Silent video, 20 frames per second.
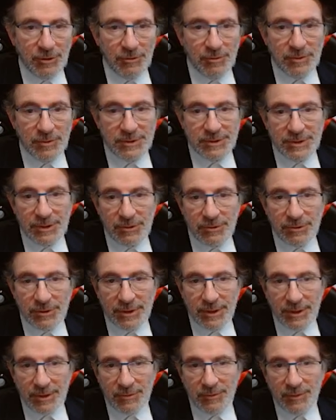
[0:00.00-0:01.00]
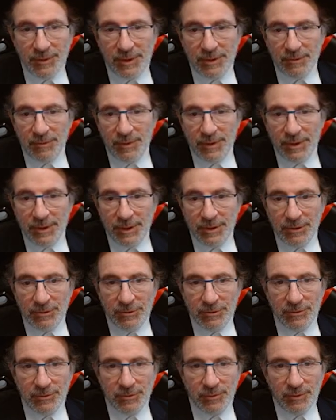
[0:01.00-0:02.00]
We say, okay, we'll
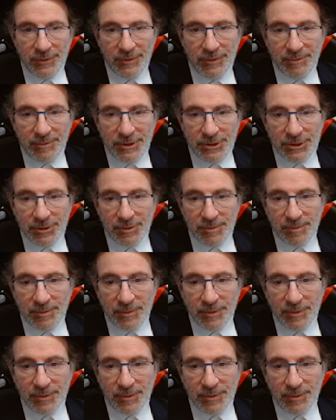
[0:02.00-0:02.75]
go with the bishop